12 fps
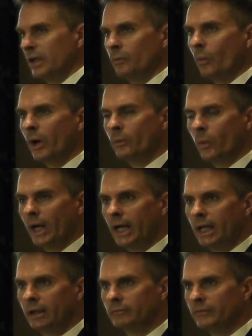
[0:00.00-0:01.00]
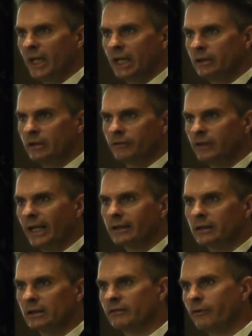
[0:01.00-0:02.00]
in one way, they
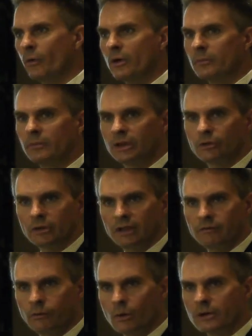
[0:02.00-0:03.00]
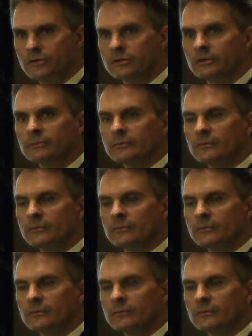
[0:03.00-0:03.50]
deflect and deform and create force